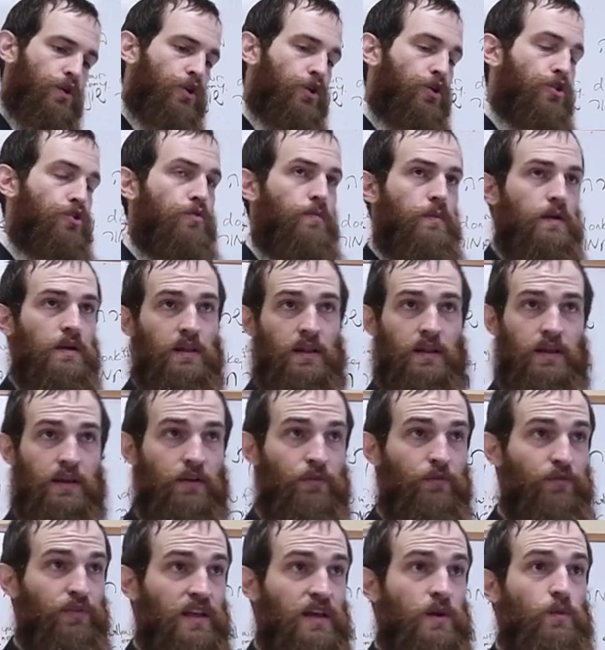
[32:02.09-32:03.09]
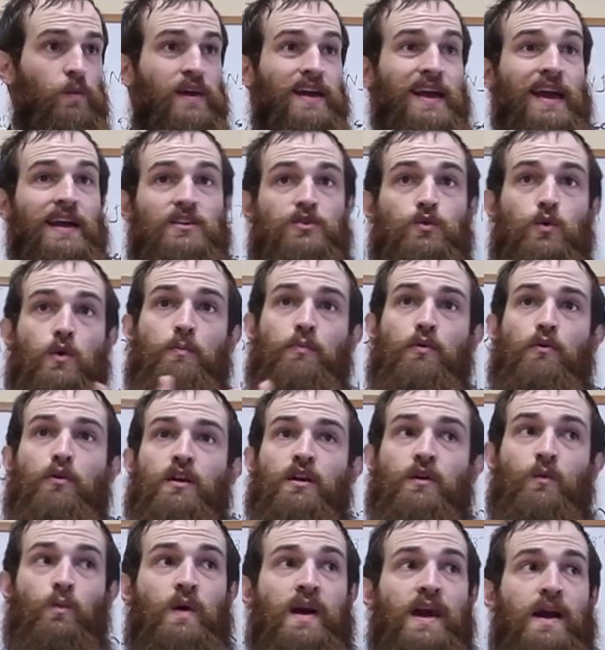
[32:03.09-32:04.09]
cumulatively, we get to a
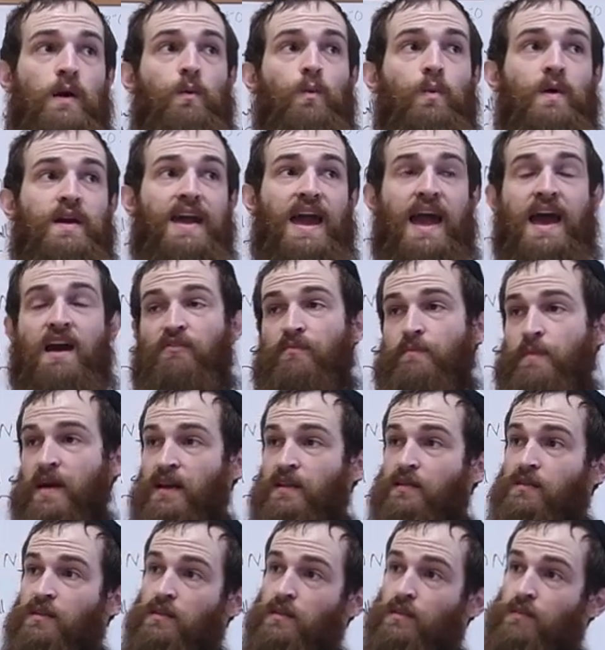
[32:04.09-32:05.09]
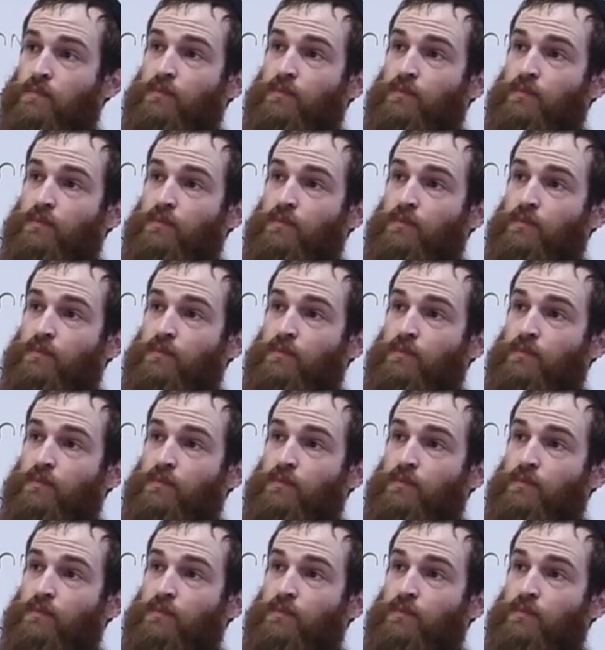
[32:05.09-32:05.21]
point where we have made